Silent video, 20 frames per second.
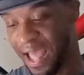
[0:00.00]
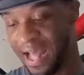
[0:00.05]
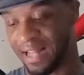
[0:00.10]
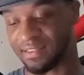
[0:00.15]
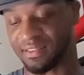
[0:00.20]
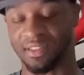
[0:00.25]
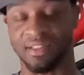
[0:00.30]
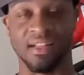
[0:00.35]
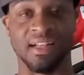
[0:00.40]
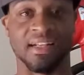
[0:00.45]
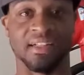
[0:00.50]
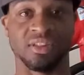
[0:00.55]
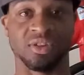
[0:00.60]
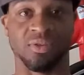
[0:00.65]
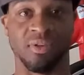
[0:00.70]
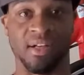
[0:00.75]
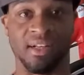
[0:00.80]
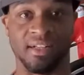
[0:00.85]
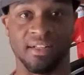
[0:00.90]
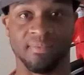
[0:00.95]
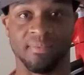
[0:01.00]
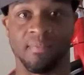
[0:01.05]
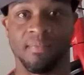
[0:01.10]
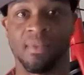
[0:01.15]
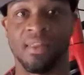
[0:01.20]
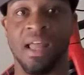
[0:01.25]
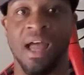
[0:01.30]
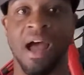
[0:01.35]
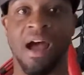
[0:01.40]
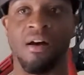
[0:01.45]
athletic training.
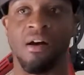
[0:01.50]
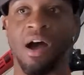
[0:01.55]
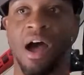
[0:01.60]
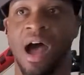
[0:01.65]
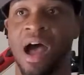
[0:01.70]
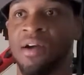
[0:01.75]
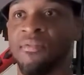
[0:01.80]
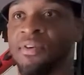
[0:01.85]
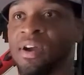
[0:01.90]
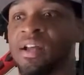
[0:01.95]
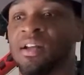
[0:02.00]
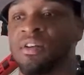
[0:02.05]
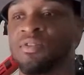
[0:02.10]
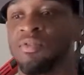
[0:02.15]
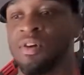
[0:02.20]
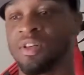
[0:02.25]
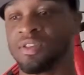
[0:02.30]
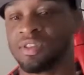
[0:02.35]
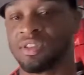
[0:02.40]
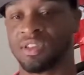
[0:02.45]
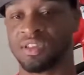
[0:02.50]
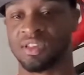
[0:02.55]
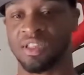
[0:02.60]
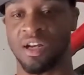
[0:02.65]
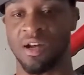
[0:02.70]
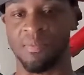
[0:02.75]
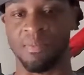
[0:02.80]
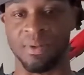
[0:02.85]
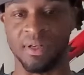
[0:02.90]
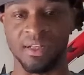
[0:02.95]
Now, I ran across this
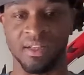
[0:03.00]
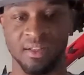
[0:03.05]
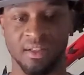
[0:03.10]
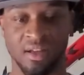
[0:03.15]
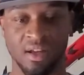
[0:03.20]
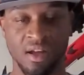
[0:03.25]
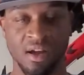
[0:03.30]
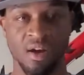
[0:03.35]
company